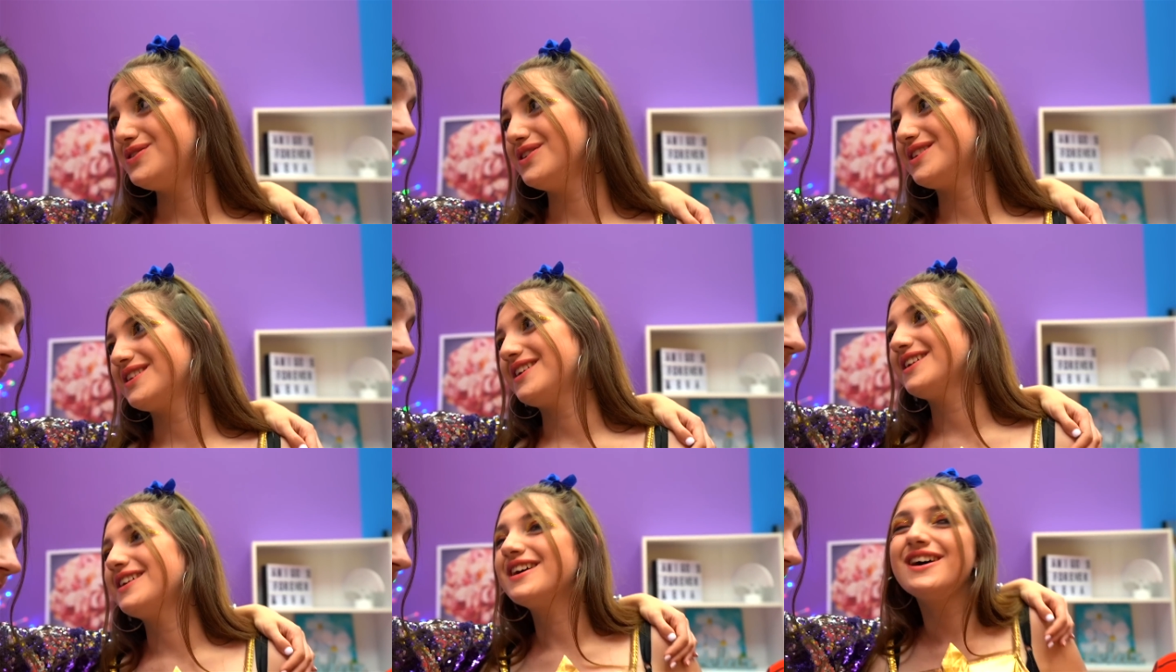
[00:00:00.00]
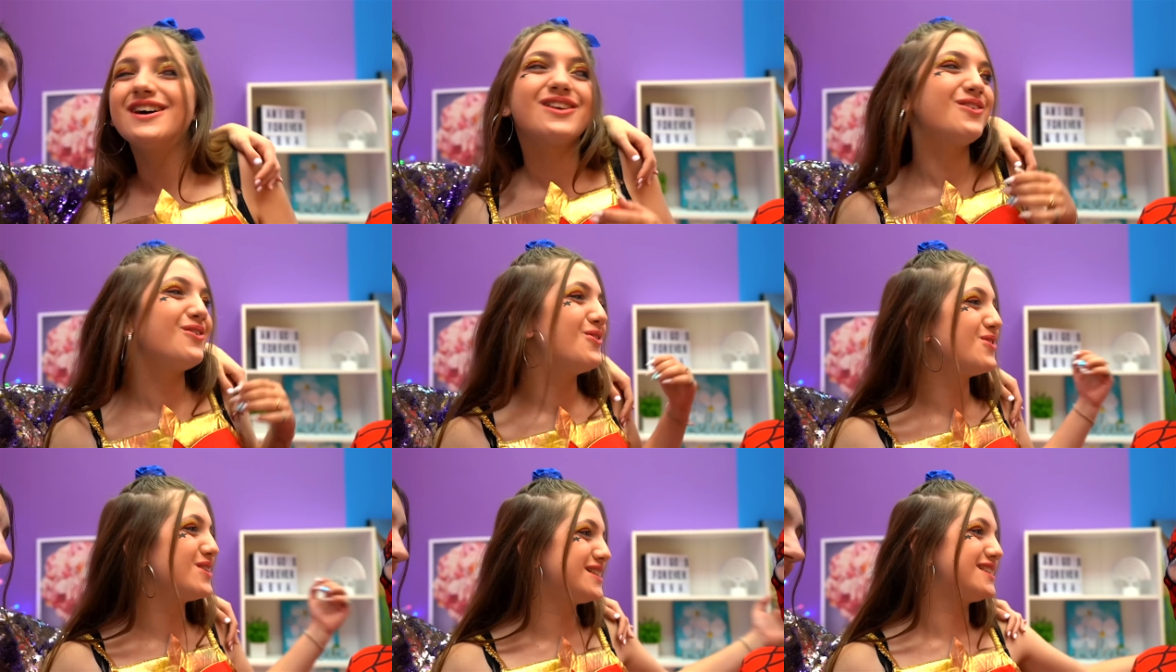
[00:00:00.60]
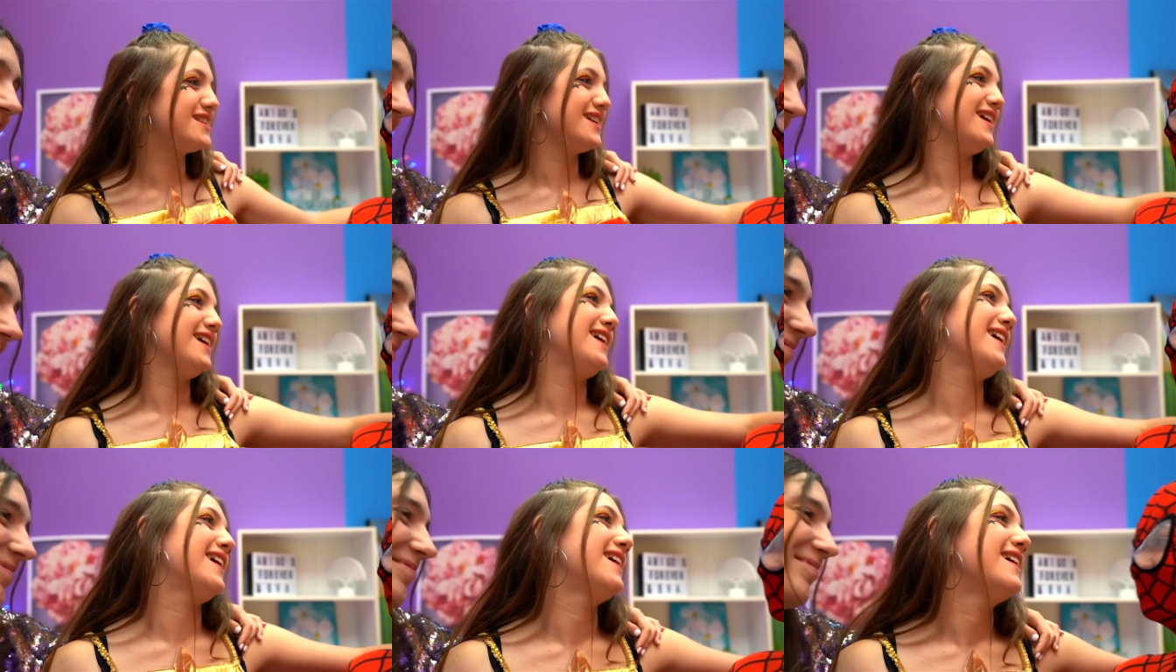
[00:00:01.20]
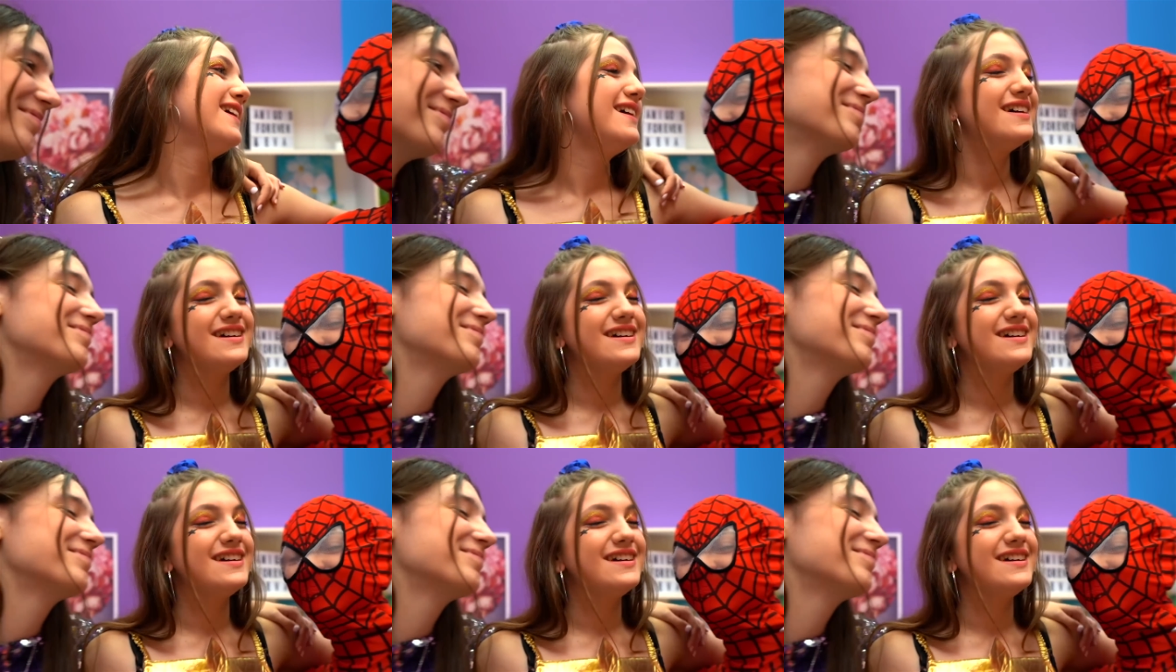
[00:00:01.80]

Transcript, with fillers: are so good to me.